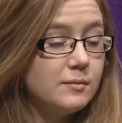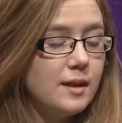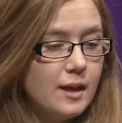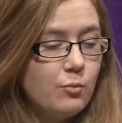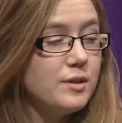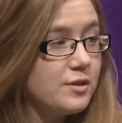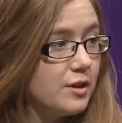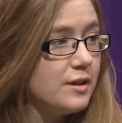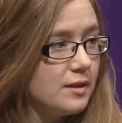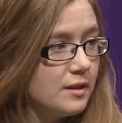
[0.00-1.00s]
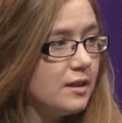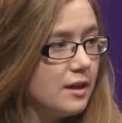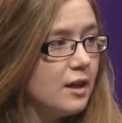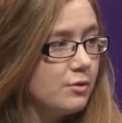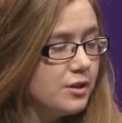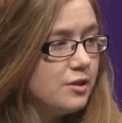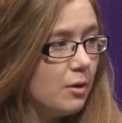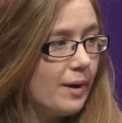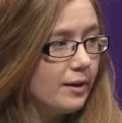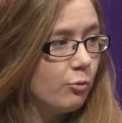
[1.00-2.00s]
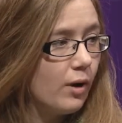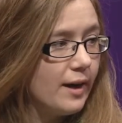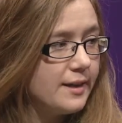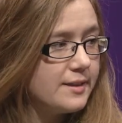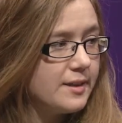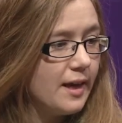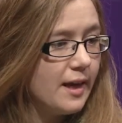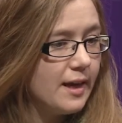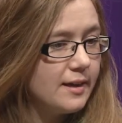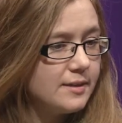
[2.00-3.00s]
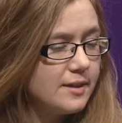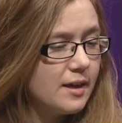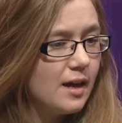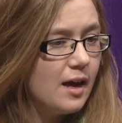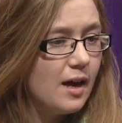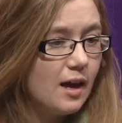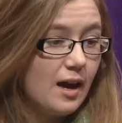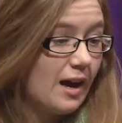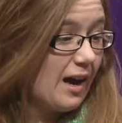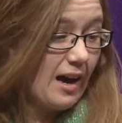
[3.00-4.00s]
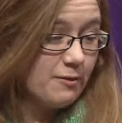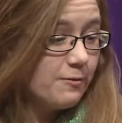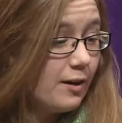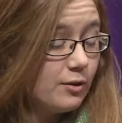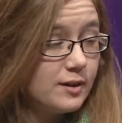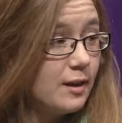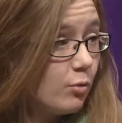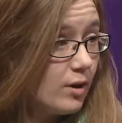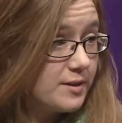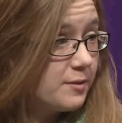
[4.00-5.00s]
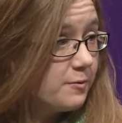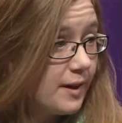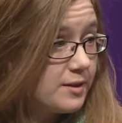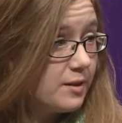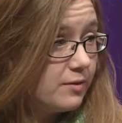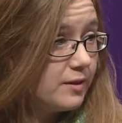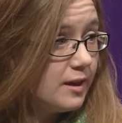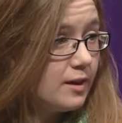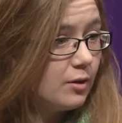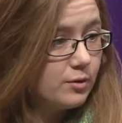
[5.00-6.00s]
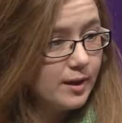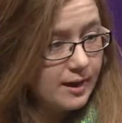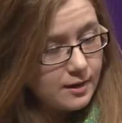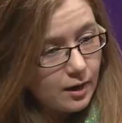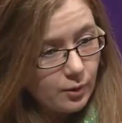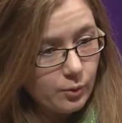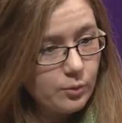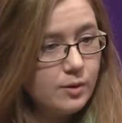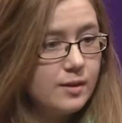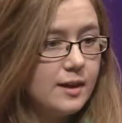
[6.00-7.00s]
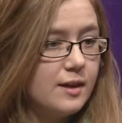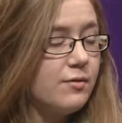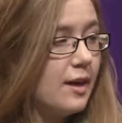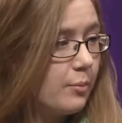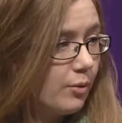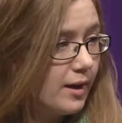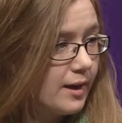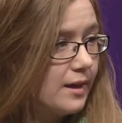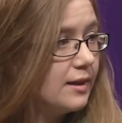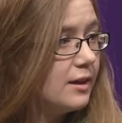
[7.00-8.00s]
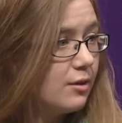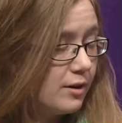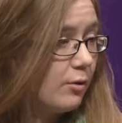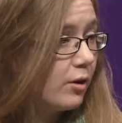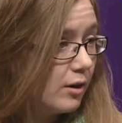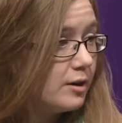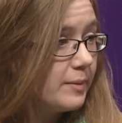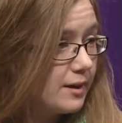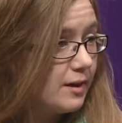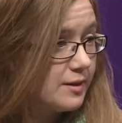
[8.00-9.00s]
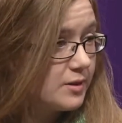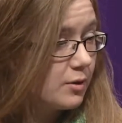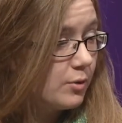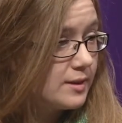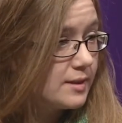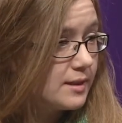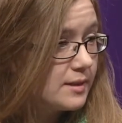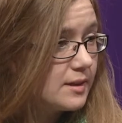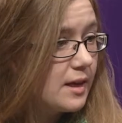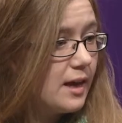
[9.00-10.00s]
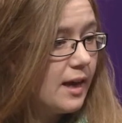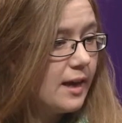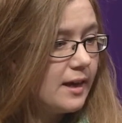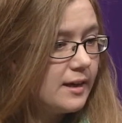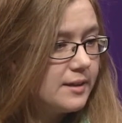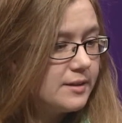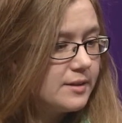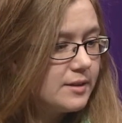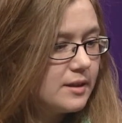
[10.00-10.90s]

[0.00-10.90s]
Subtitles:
It was good, you know, to know my rights, and I felt it was effective. You know, they know that if they break it, you know, there were going to be consequences. And